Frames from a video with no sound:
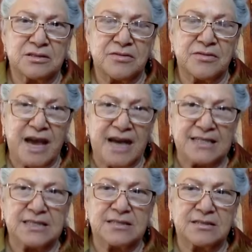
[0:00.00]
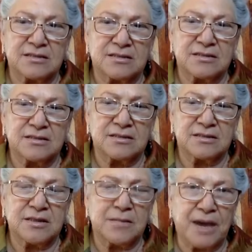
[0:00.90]
that
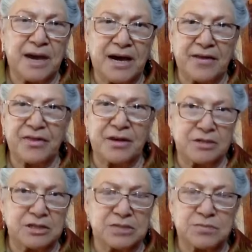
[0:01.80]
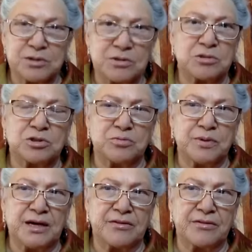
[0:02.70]
the path, our spiritual
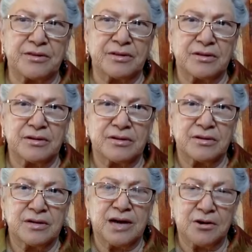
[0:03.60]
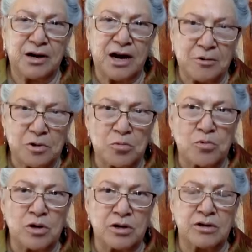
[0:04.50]
path, our
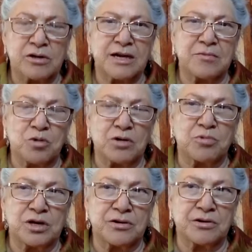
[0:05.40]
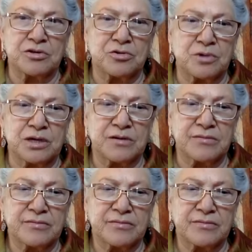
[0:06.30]
work and what we are doing.